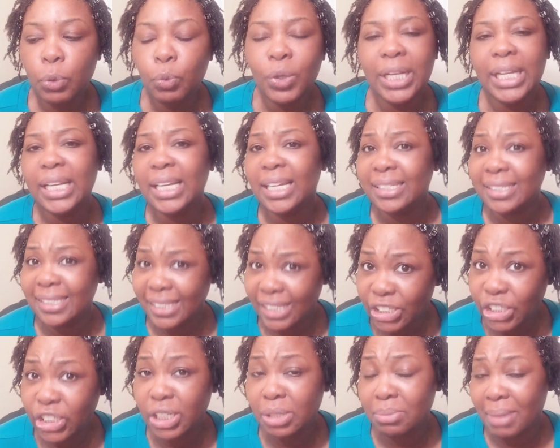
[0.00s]
really
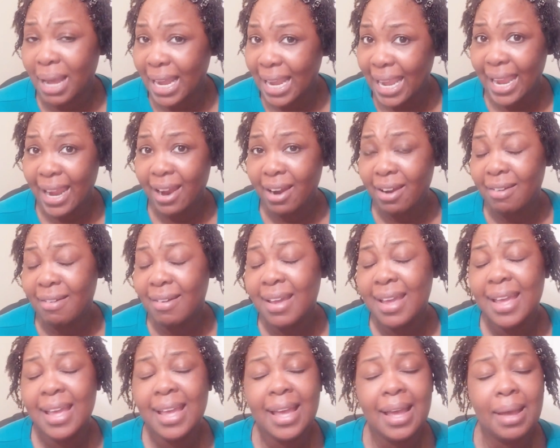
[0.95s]
condition my
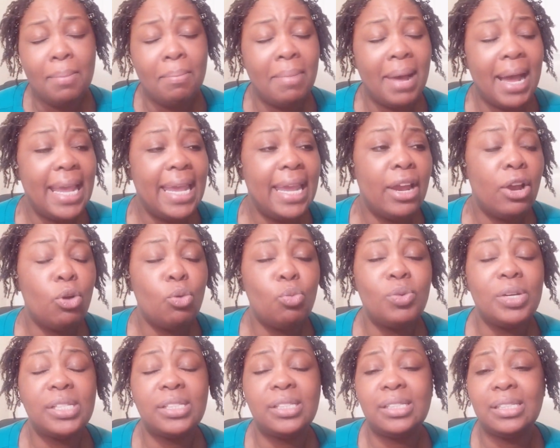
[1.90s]

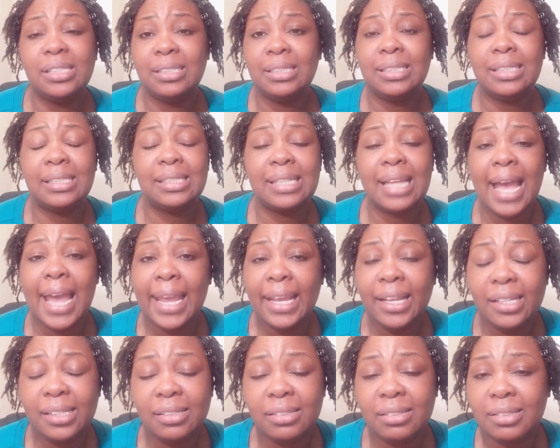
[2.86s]
hair was just
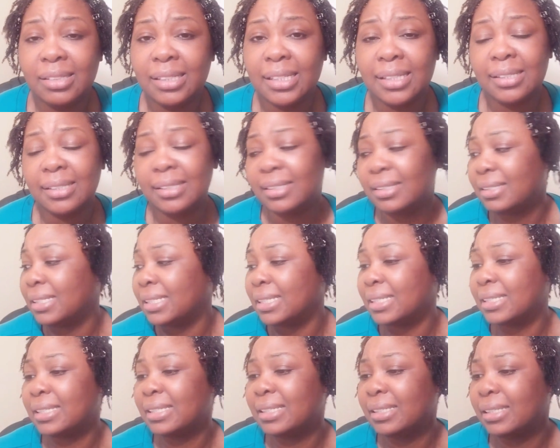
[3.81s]
like, just
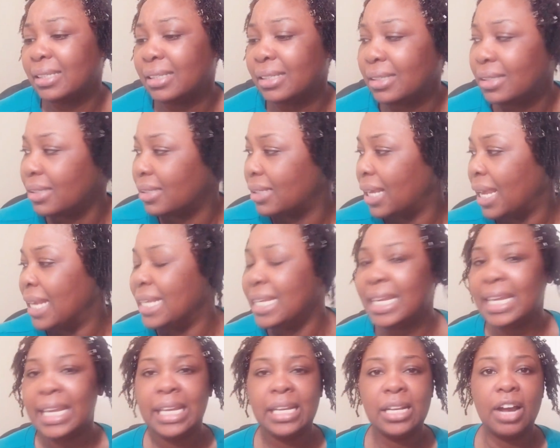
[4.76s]

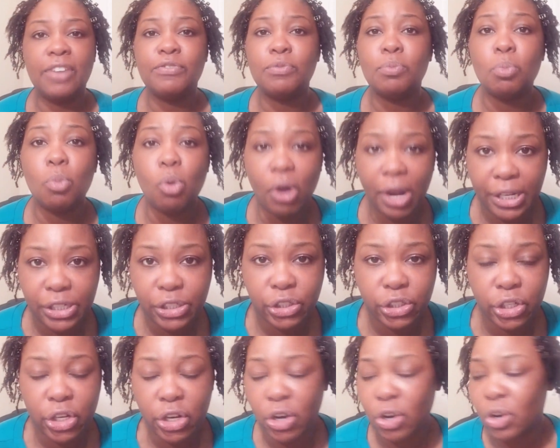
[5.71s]
in need of
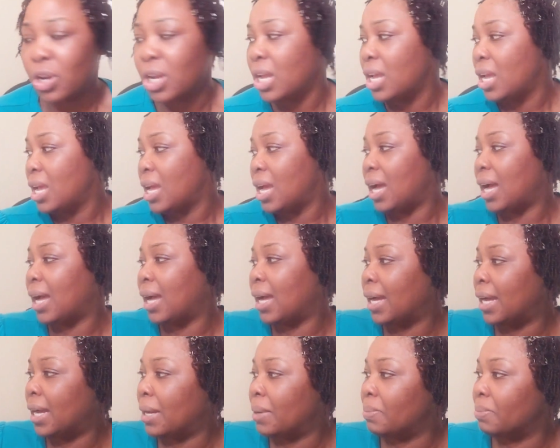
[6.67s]
moisture,
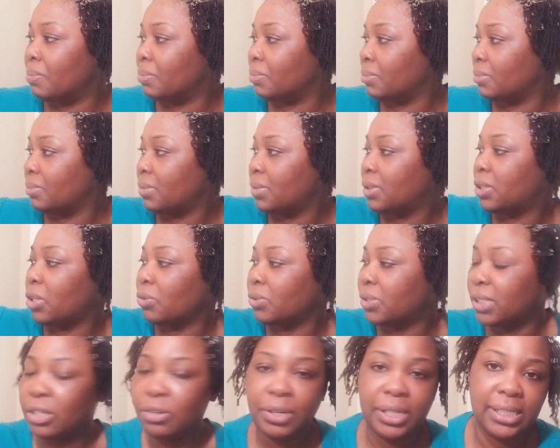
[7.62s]

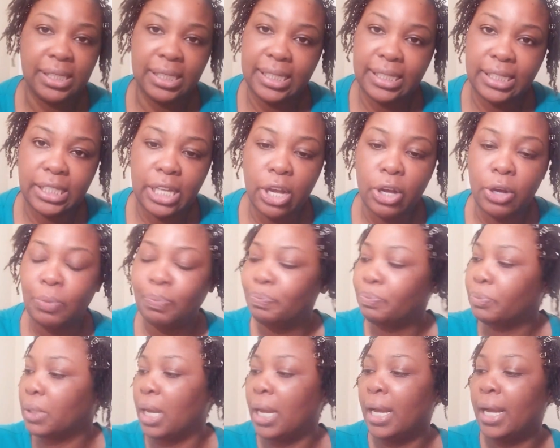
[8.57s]
so seriously.
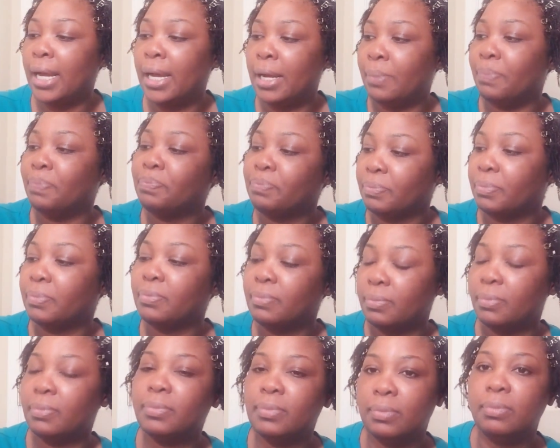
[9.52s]
So,
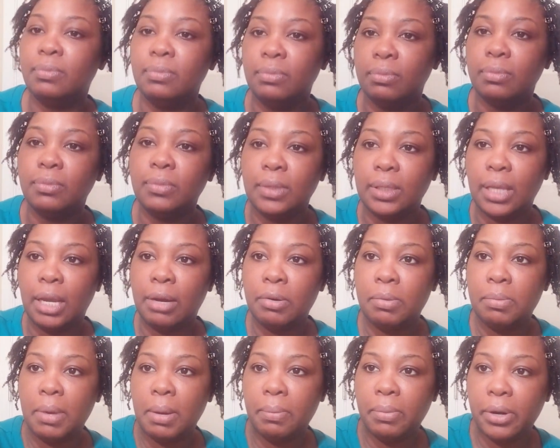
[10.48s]

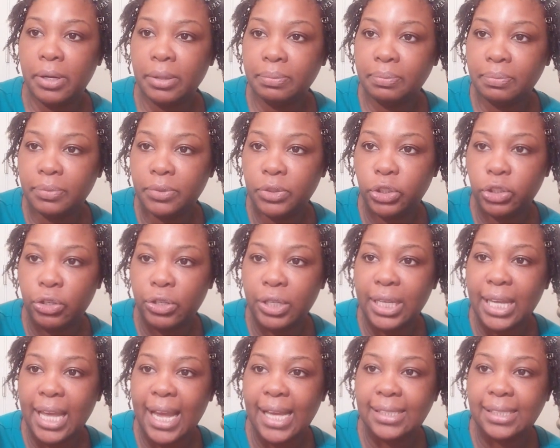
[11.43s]
I remember
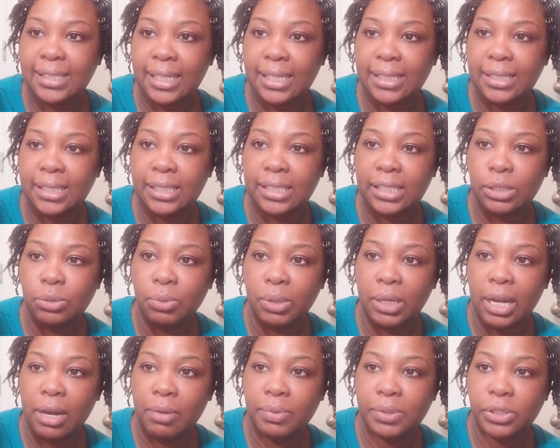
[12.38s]
showing you guys this. This is
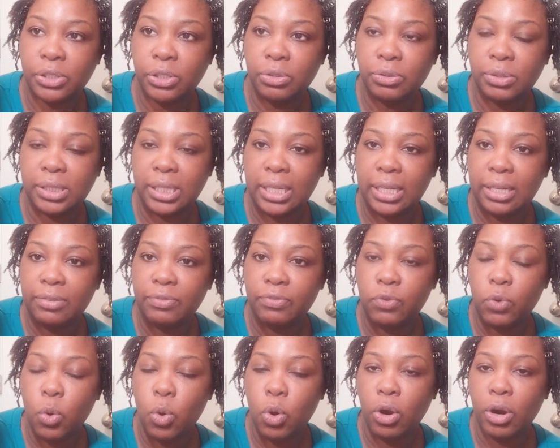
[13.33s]
what I was
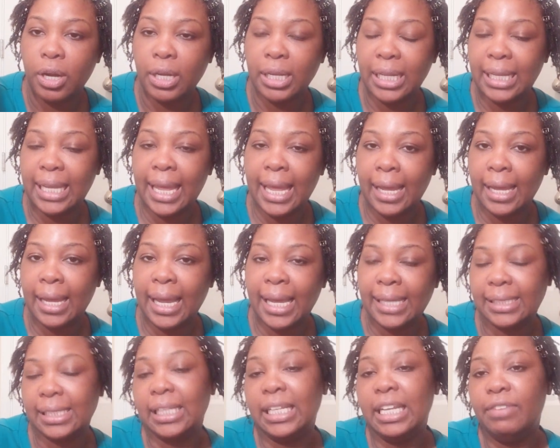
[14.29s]
using for,
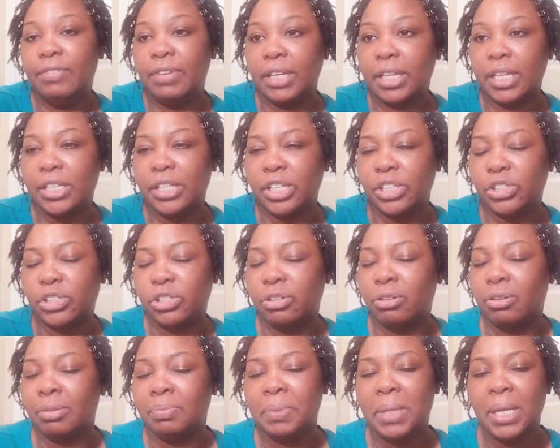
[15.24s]
as a leave-in
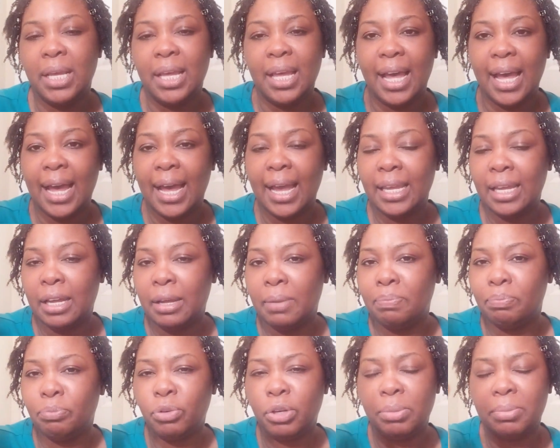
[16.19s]
conditioner.
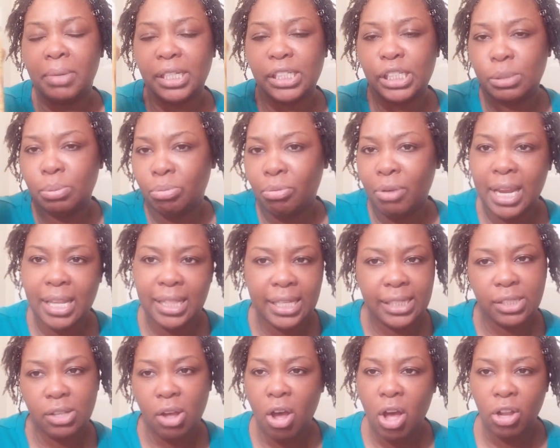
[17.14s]
I pretty much
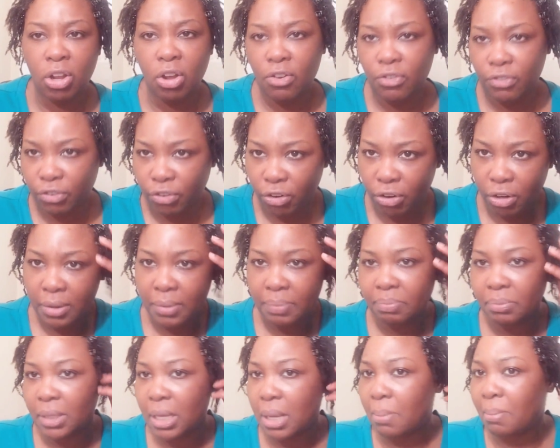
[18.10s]
sprayed this all over
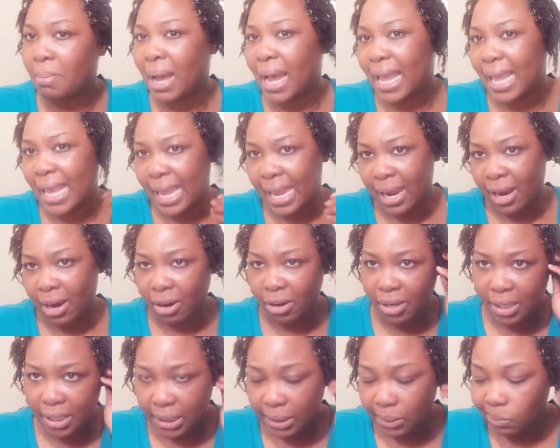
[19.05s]
my
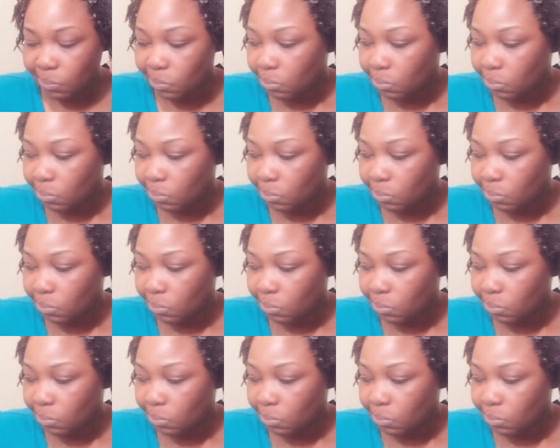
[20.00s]
hair.